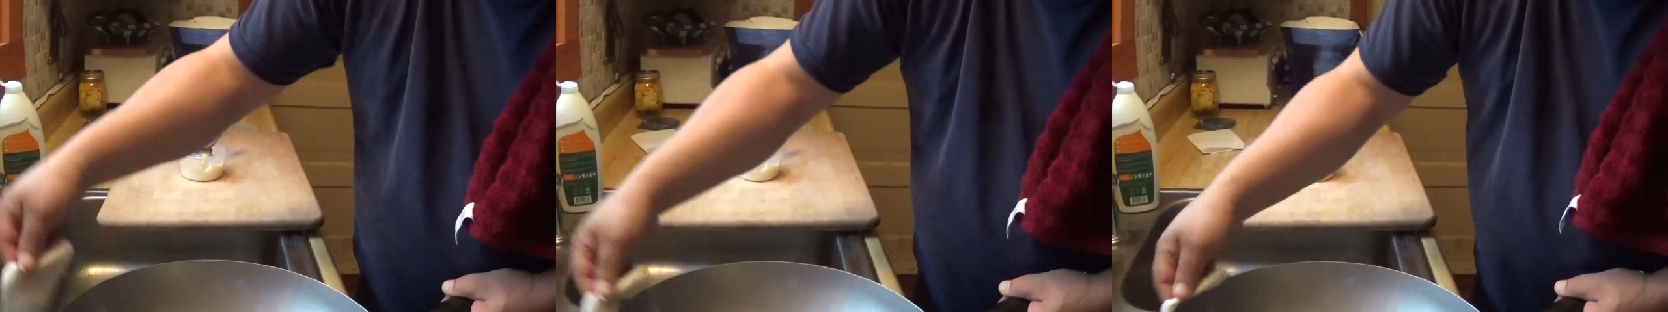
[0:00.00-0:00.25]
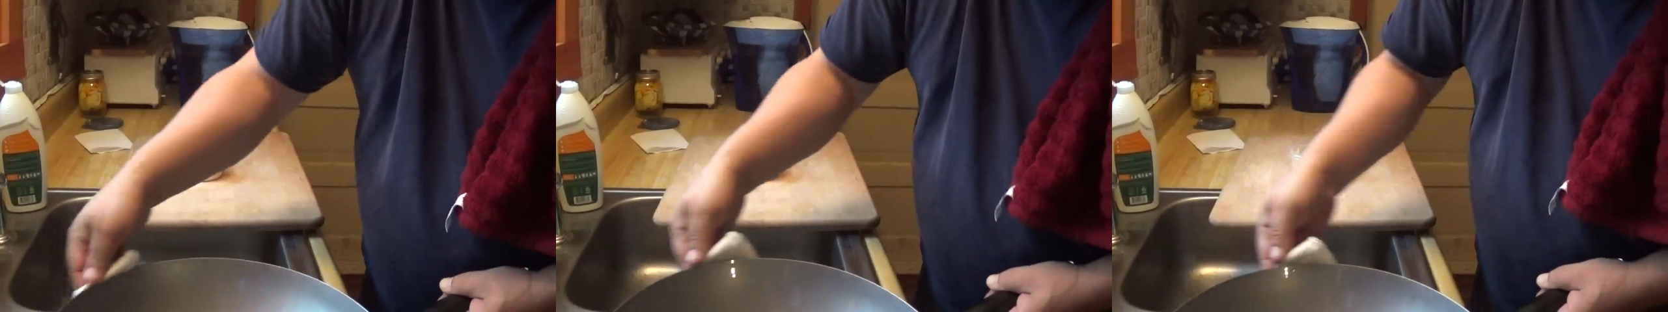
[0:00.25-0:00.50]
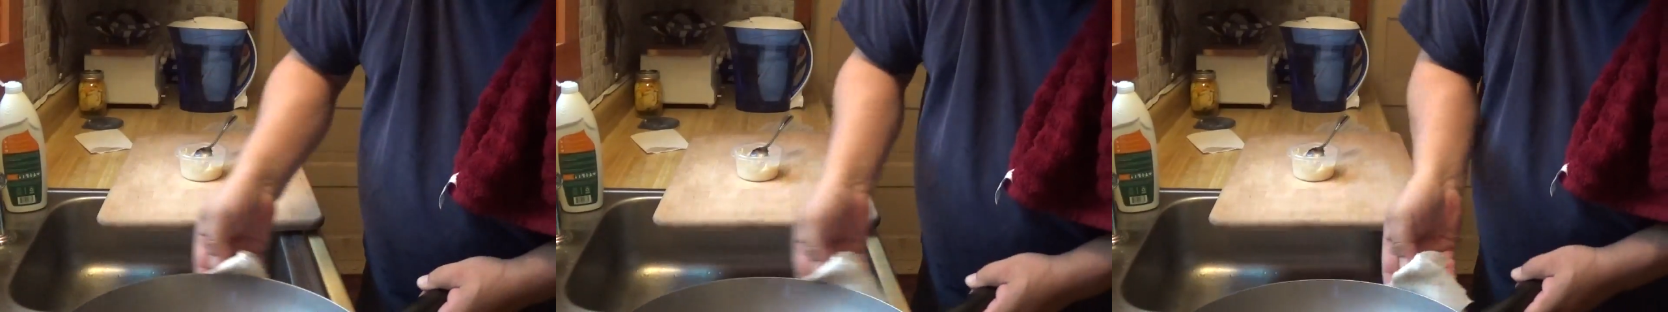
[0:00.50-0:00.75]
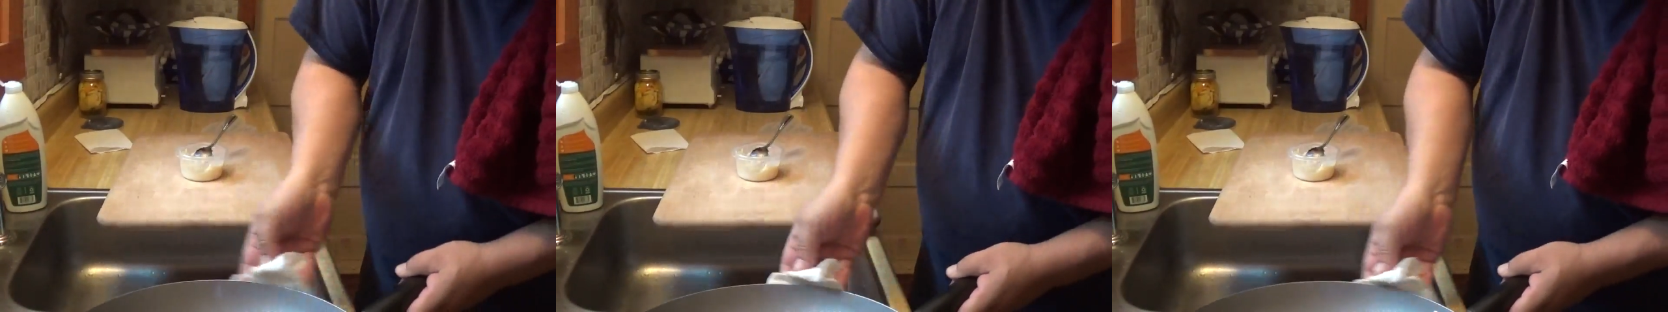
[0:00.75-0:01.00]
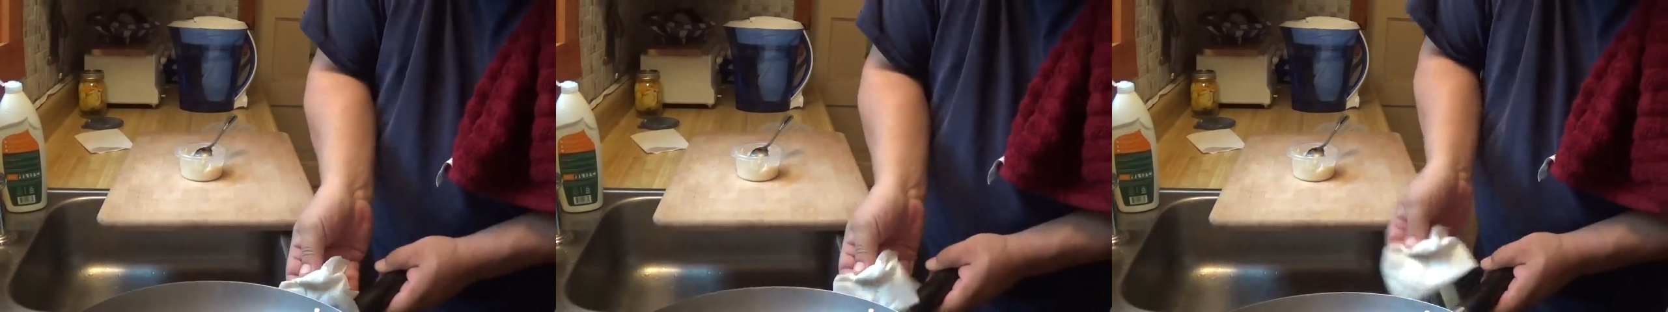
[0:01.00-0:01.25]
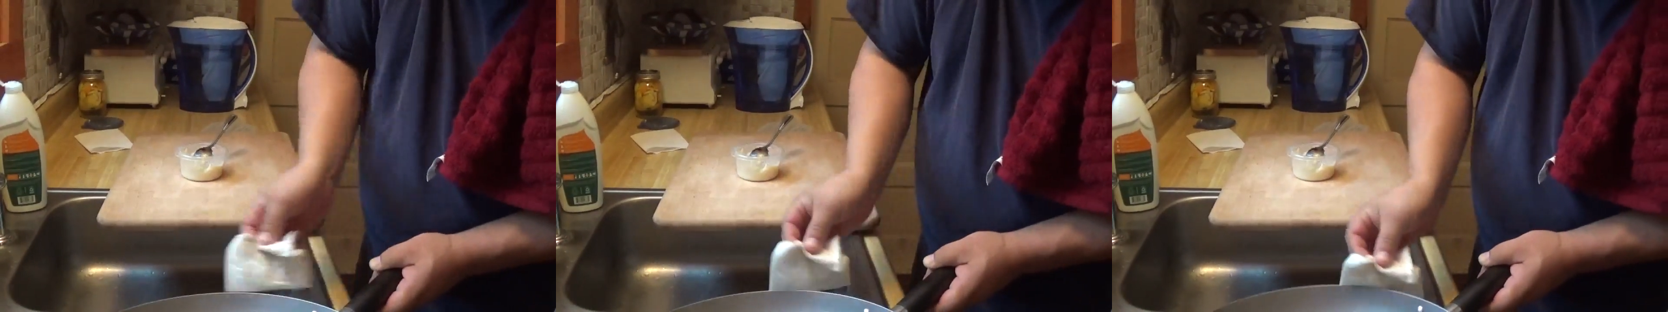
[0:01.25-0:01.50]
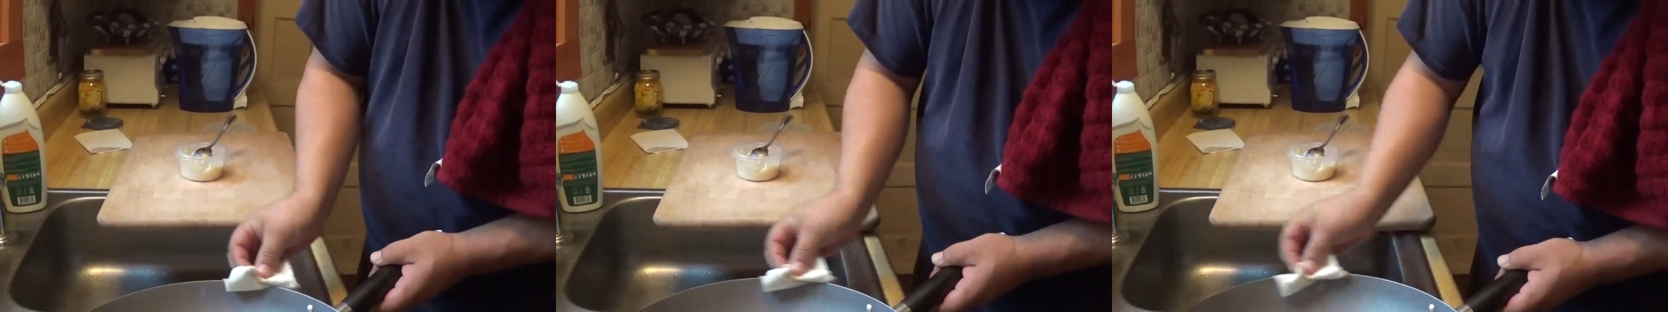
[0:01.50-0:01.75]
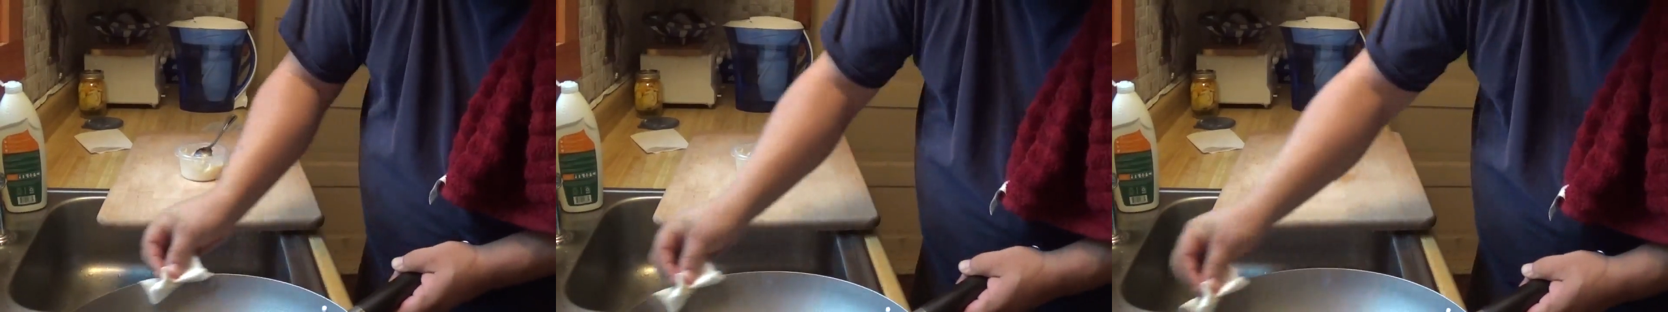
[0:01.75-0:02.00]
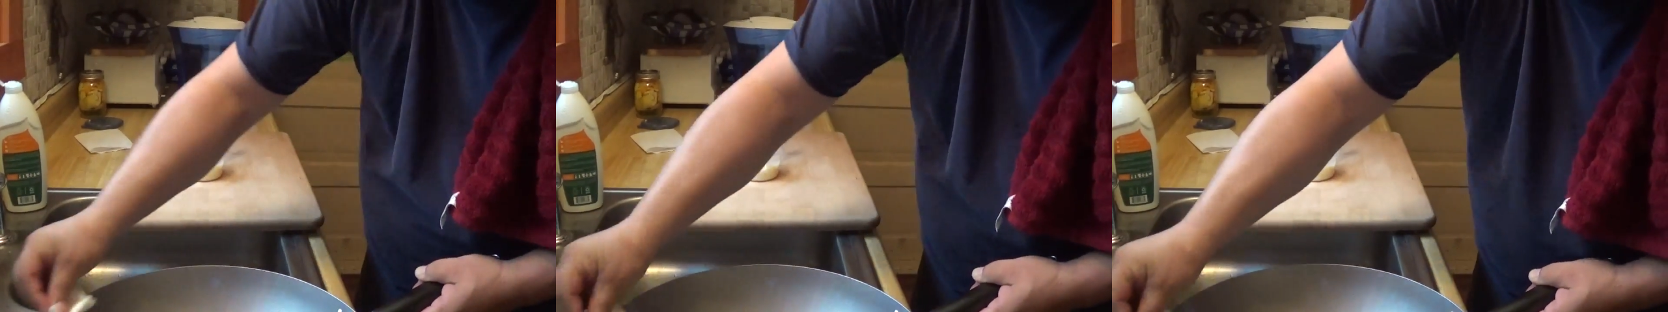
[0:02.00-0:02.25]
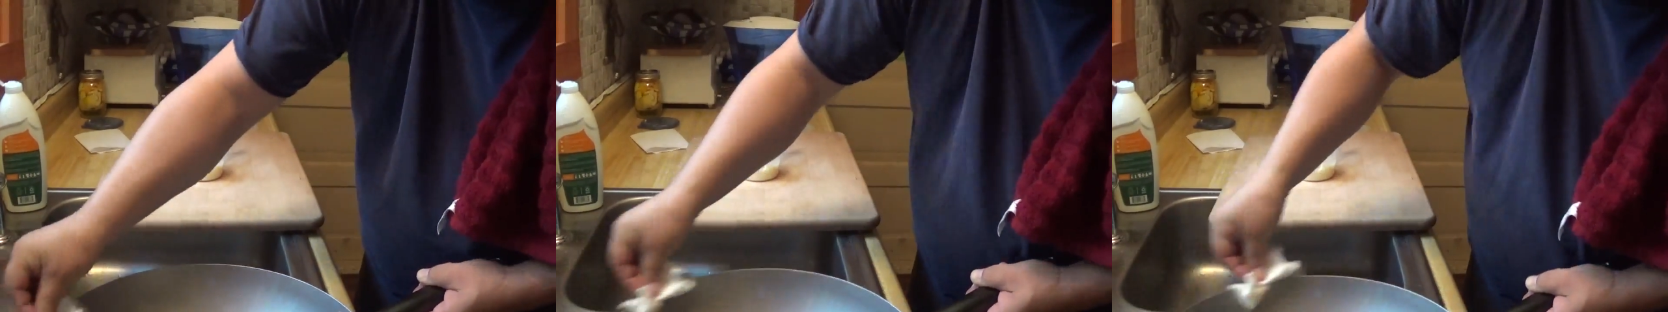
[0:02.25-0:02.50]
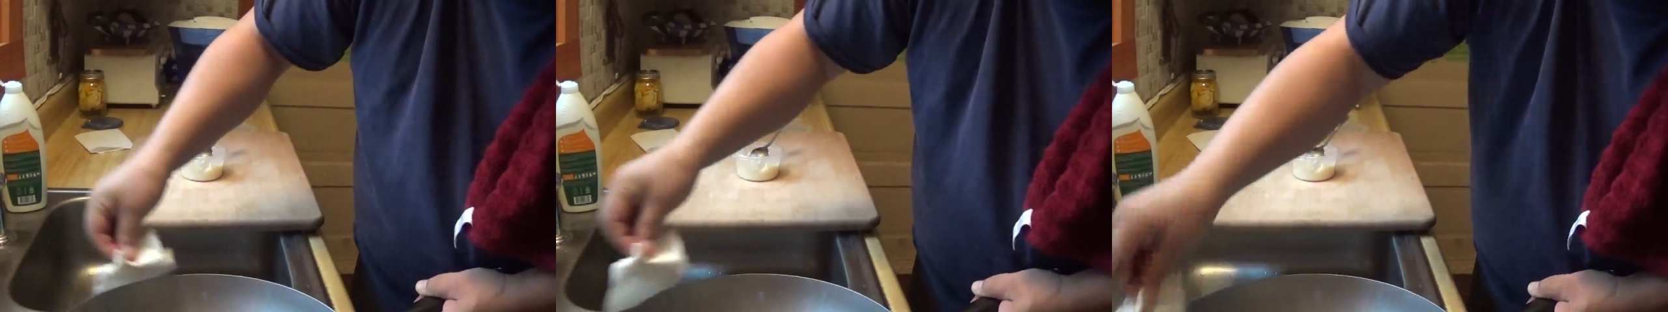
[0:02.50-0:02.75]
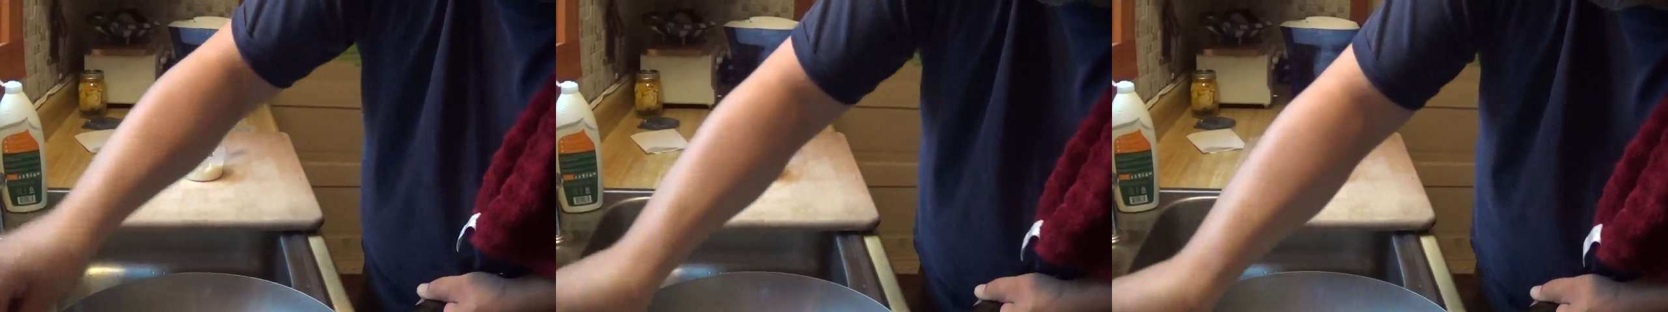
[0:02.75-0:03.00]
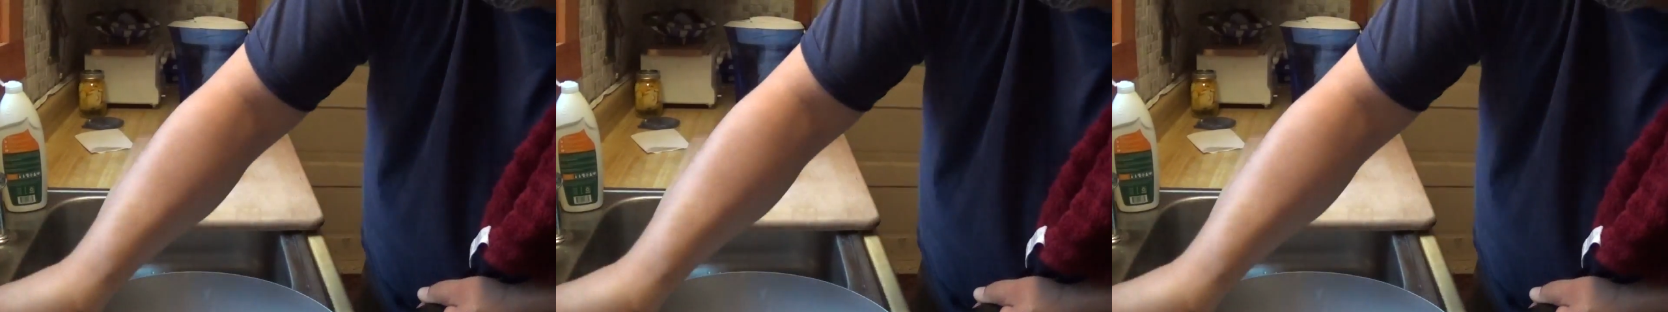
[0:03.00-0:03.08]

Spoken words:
Nobody's mouth can be seen.